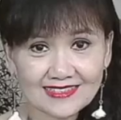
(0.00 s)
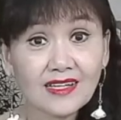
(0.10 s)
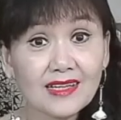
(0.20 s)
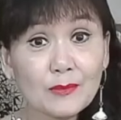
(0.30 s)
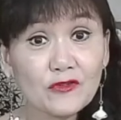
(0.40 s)

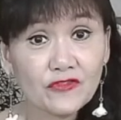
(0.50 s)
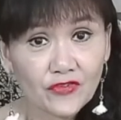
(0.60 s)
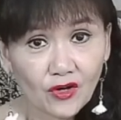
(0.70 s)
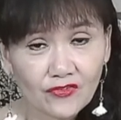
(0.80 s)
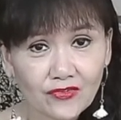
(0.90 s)
Number
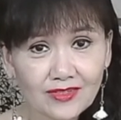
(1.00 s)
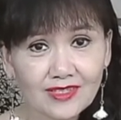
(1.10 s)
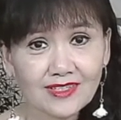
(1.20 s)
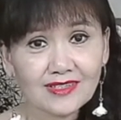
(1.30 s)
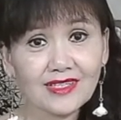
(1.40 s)
four,
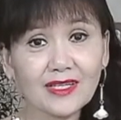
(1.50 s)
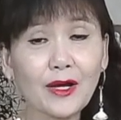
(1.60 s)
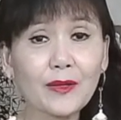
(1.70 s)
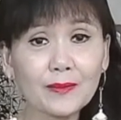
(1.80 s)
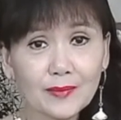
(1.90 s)
the
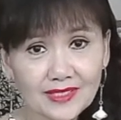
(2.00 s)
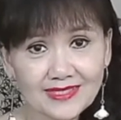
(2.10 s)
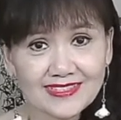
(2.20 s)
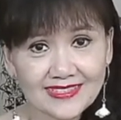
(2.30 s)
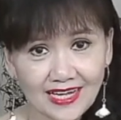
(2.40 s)
blood
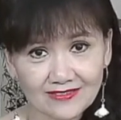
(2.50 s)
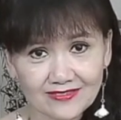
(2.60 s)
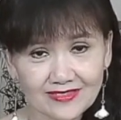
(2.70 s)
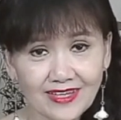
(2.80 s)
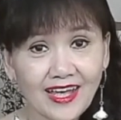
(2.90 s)
cells.